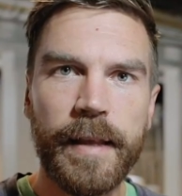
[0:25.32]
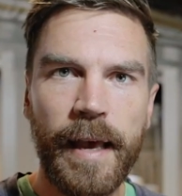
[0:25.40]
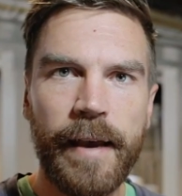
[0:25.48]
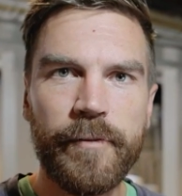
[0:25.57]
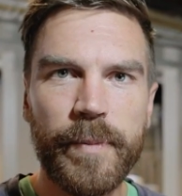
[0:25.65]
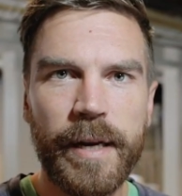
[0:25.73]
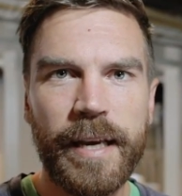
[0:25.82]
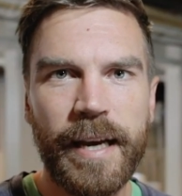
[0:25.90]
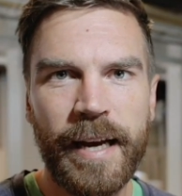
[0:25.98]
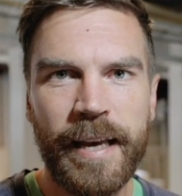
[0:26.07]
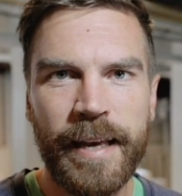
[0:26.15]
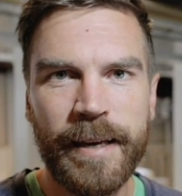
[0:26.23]
Hey everybody,
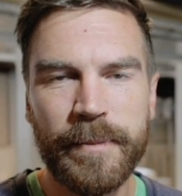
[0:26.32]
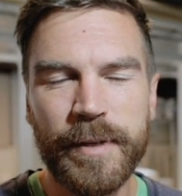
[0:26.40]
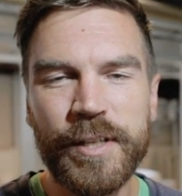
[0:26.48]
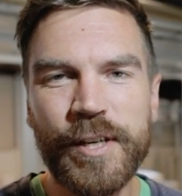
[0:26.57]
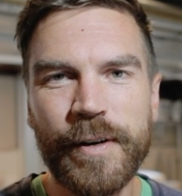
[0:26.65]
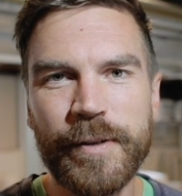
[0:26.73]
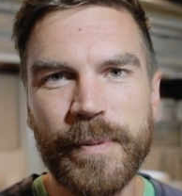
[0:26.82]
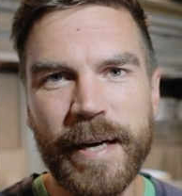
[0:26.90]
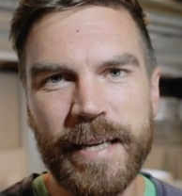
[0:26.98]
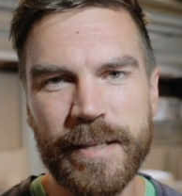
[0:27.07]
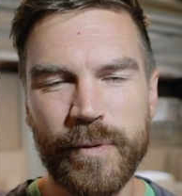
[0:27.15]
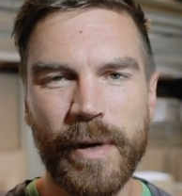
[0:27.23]
I am Joe
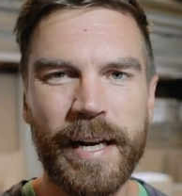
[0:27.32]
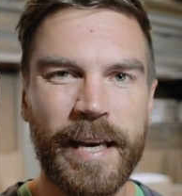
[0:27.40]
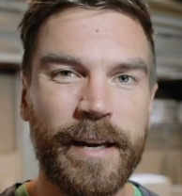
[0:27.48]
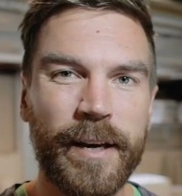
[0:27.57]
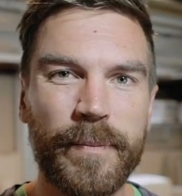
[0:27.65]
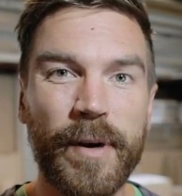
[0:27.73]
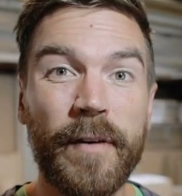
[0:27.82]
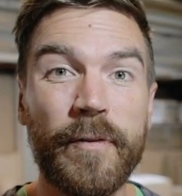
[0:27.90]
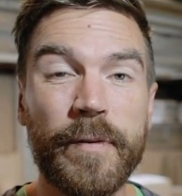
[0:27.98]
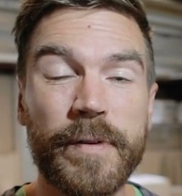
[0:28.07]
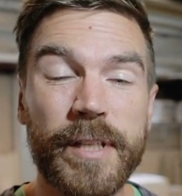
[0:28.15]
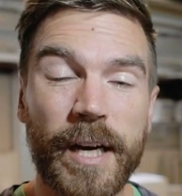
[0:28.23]
Tobias Nwene, a
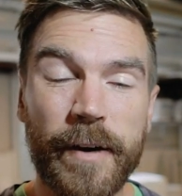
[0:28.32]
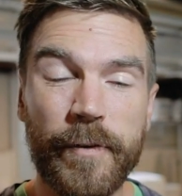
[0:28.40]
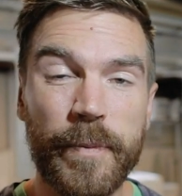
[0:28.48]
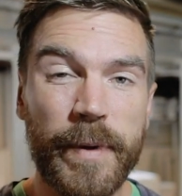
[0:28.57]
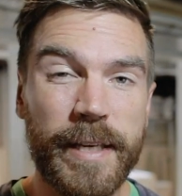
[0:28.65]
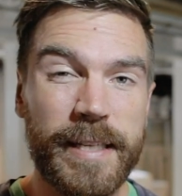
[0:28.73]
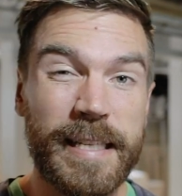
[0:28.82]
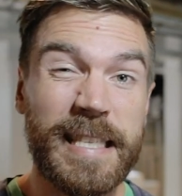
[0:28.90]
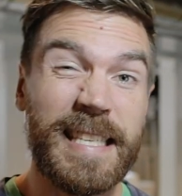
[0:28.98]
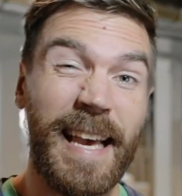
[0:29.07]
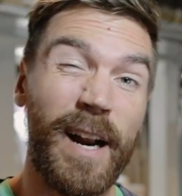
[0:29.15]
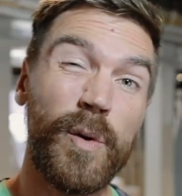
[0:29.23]
nonprofit photographer based in
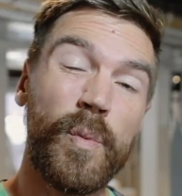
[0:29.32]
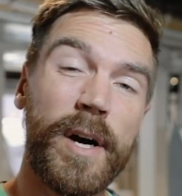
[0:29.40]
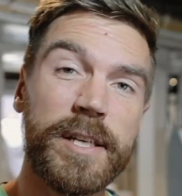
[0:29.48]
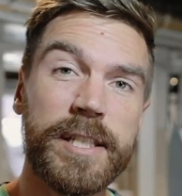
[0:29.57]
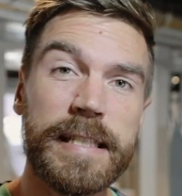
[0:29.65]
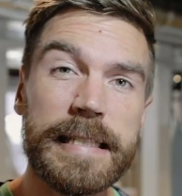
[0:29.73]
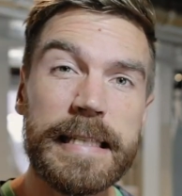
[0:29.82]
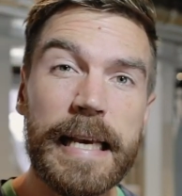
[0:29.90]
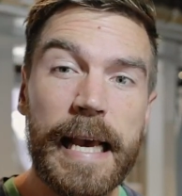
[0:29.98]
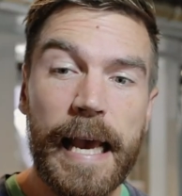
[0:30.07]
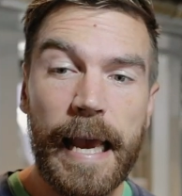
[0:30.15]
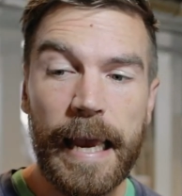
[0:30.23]
Seattle, Washington.
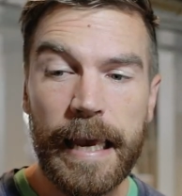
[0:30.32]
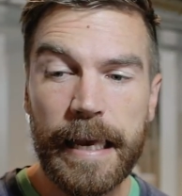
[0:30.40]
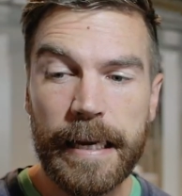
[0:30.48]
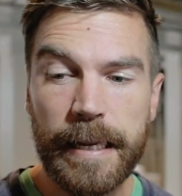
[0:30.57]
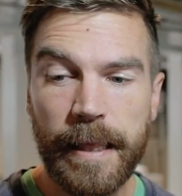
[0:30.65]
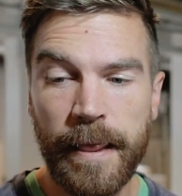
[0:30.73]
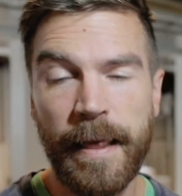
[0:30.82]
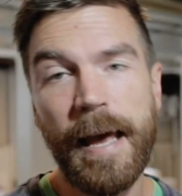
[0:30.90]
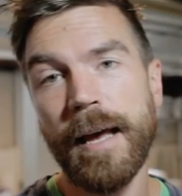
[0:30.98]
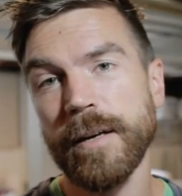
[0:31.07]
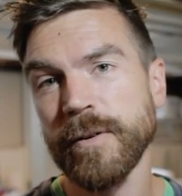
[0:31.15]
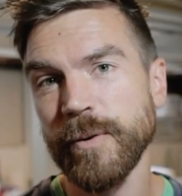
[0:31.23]
And
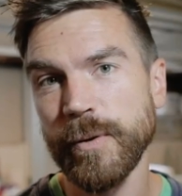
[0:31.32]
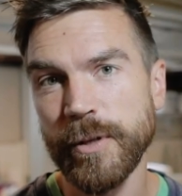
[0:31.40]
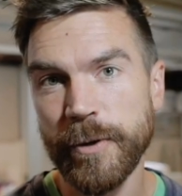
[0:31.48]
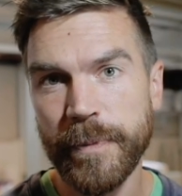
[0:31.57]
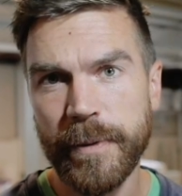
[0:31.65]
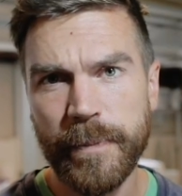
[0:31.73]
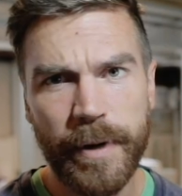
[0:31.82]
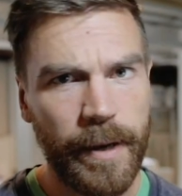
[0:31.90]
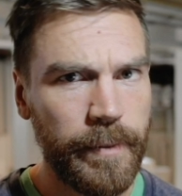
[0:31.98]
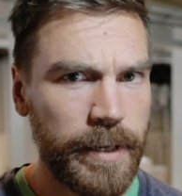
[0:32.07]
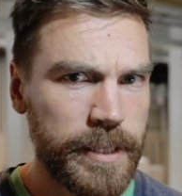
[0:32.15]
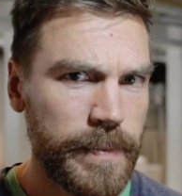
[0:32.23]
that cold open
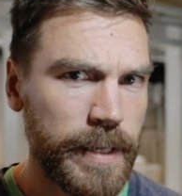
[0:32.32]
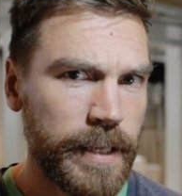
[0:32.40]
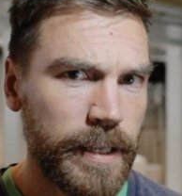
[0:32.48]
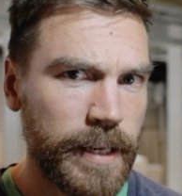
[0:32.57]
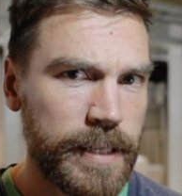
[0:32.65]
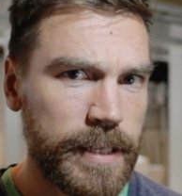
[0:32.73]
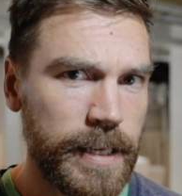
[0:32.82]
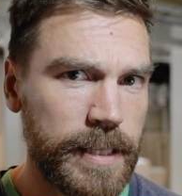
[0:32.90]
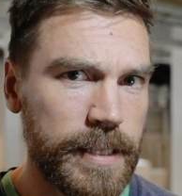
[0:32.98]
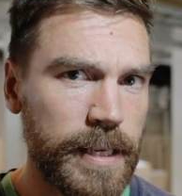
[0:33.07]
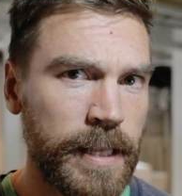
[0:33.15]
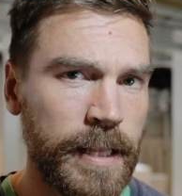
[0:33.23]
probably doesn't make a lot of
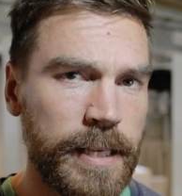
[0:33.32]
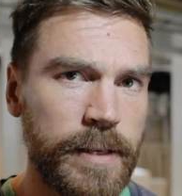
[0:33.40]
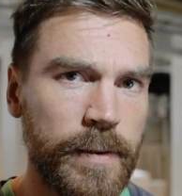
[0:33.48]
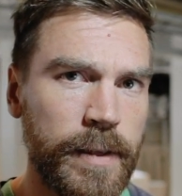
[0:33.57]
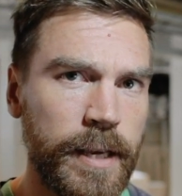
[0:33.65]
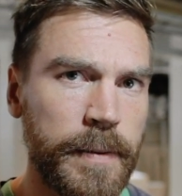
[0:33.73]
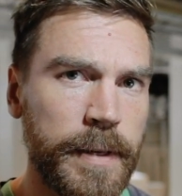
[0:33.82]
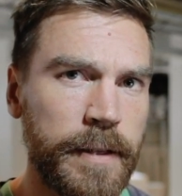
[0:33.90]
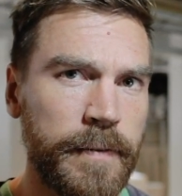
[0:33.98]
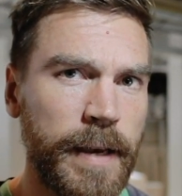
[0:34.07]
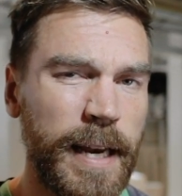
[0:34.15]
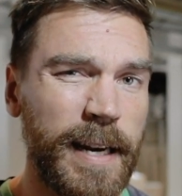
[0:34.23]
sense unless you think about
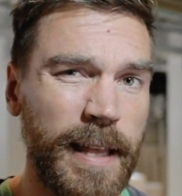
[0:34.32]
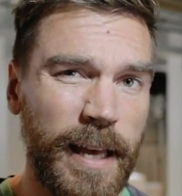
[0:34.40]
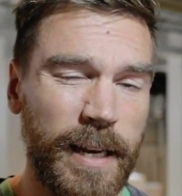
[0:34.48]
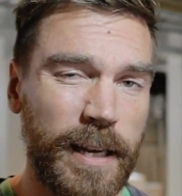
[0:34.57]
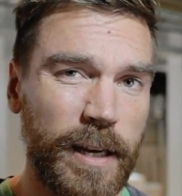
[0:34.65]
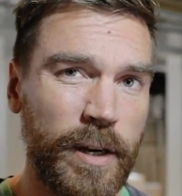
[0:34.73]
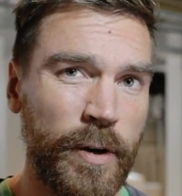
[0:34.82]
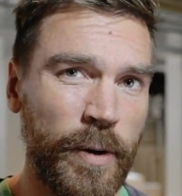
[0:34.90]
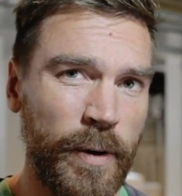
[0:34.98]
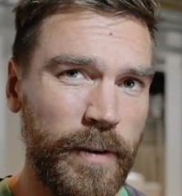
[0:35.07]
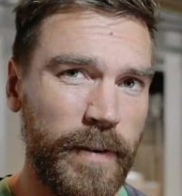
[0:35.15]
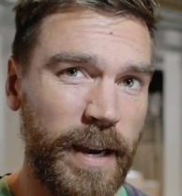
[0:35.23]
the fact that
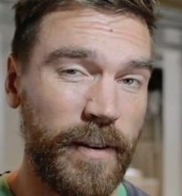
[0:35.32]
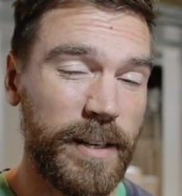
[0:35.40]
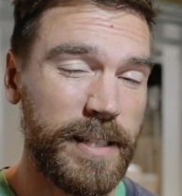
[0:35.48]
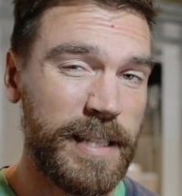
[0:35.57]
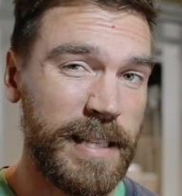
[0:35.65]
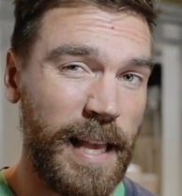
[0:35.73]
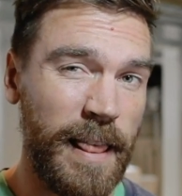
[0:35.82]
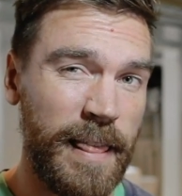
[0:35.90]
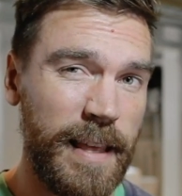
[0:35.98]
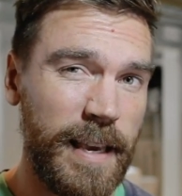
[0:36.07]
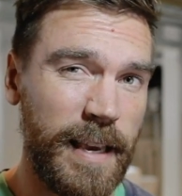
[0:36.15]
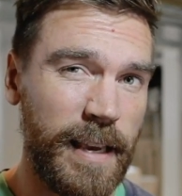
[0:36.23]
coronavirus is a
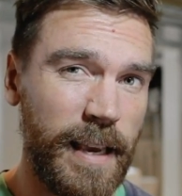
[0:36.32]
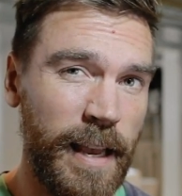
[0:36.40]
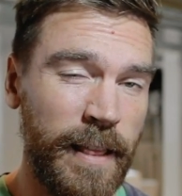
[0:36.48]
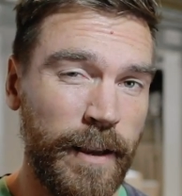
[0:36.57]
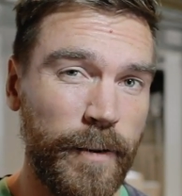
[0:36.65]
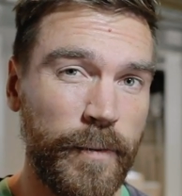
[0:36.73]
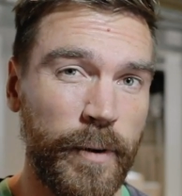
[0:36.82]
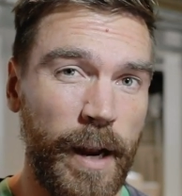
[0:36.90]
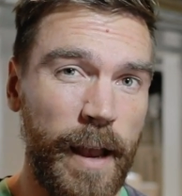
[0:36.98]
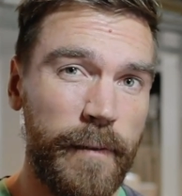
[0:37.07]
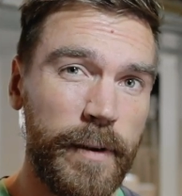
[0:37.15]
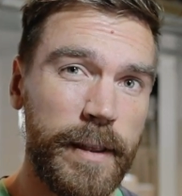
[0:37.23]
thing, and therefore
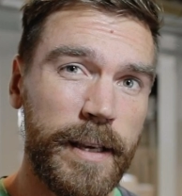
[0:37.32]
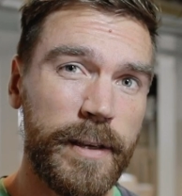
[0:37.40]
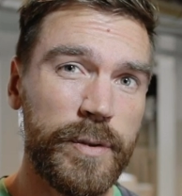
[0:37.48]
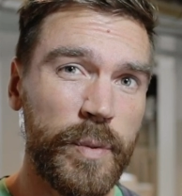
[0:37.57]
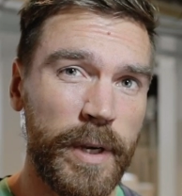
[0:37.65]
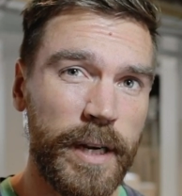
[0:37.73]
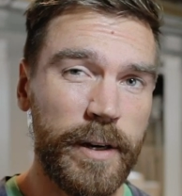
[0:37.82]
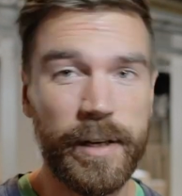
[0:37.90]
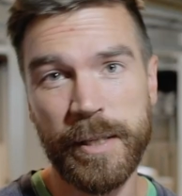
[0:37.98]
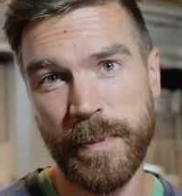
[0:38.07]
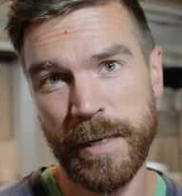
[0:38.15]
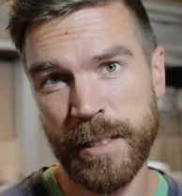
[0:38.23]
everything's weird,
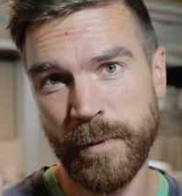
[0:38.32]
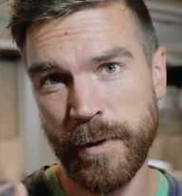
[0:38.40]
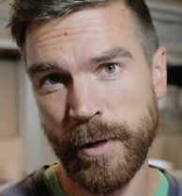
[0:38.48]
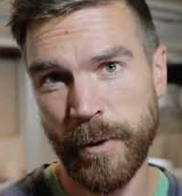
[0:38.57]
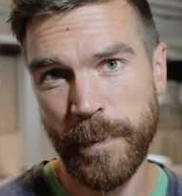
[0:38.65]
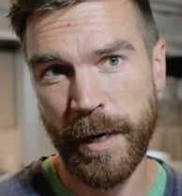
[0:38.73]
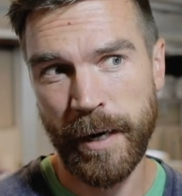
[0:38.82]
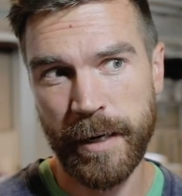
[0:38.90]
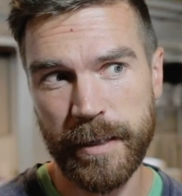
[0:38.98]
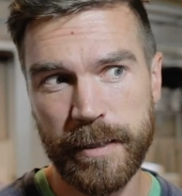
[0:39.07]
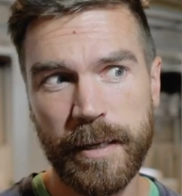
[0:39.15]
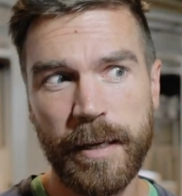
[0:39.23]
especially when you're a parent.